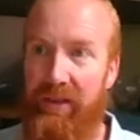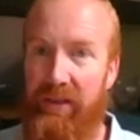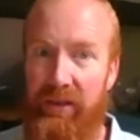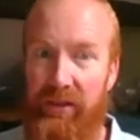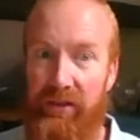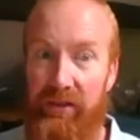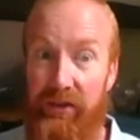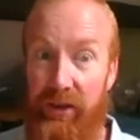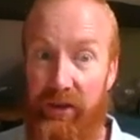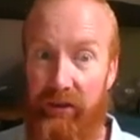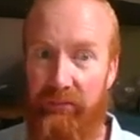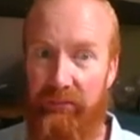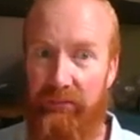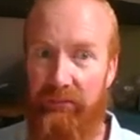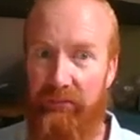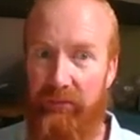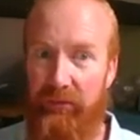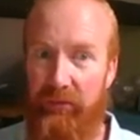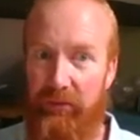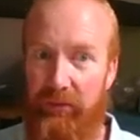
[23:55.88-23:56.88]
So,
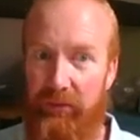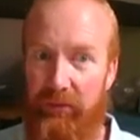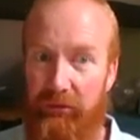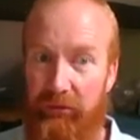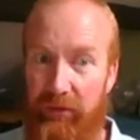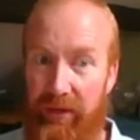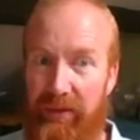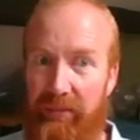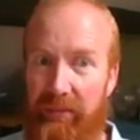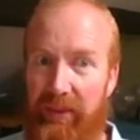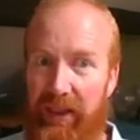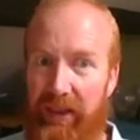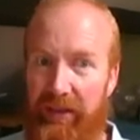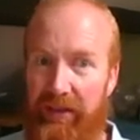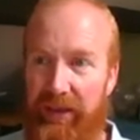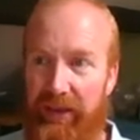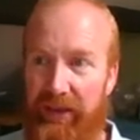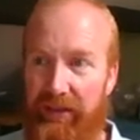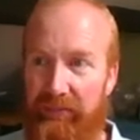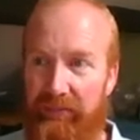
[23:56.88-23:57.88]

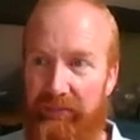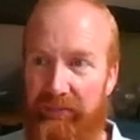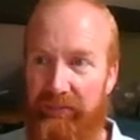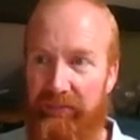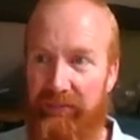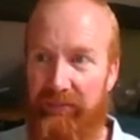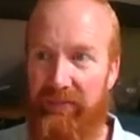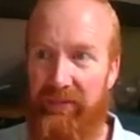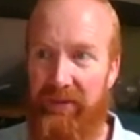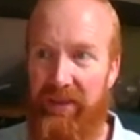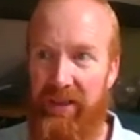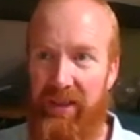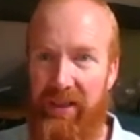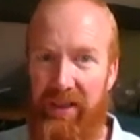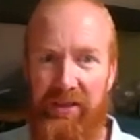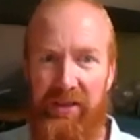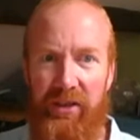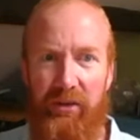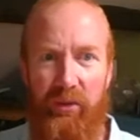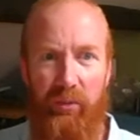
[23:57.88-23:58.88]
credibility.
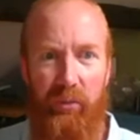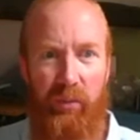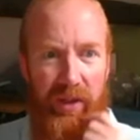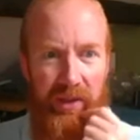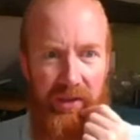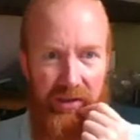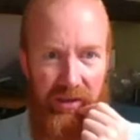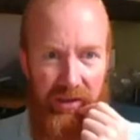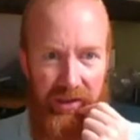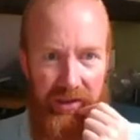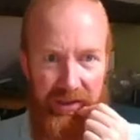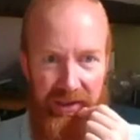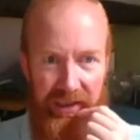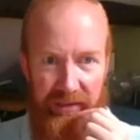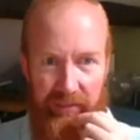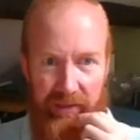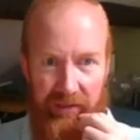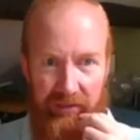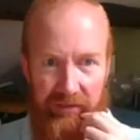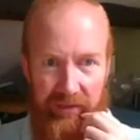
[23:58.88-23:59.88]
So the way that I think
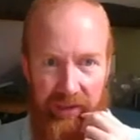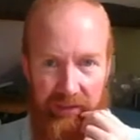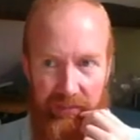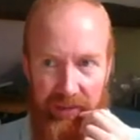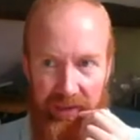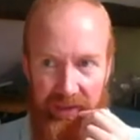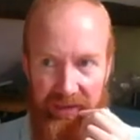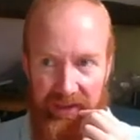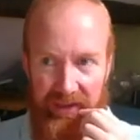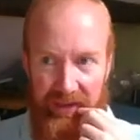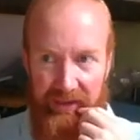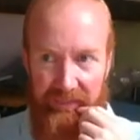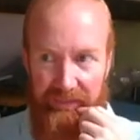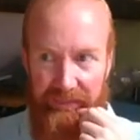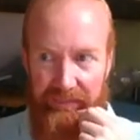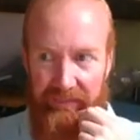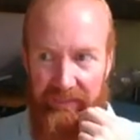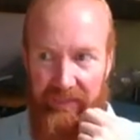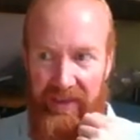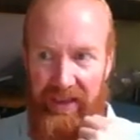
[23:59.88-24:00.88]
about credibility
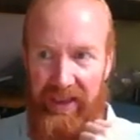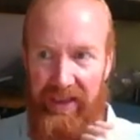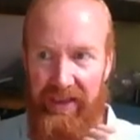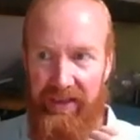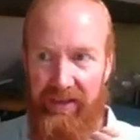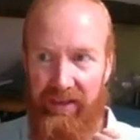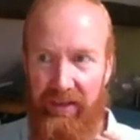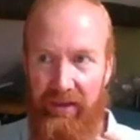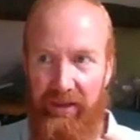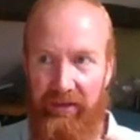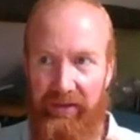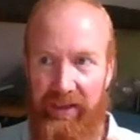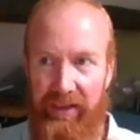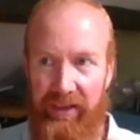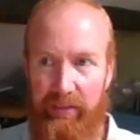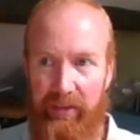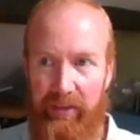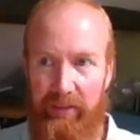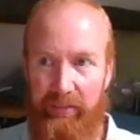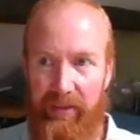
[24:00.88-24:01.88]
is I think
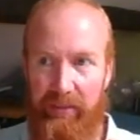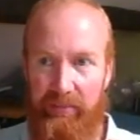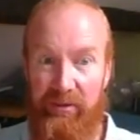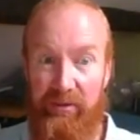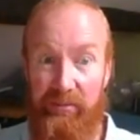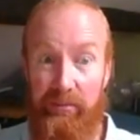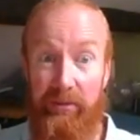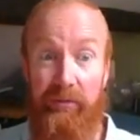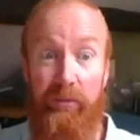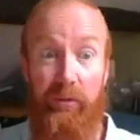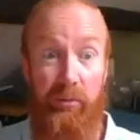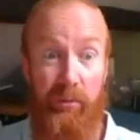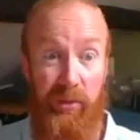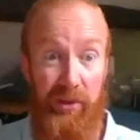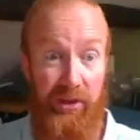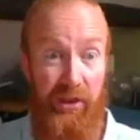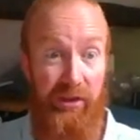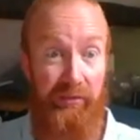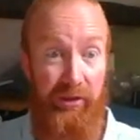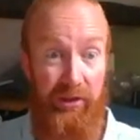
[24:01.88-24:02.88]
about people's
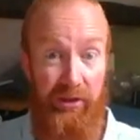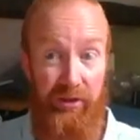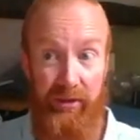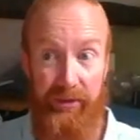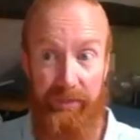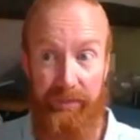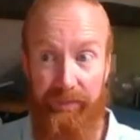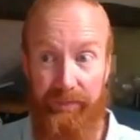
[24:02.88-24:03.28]
performance over time.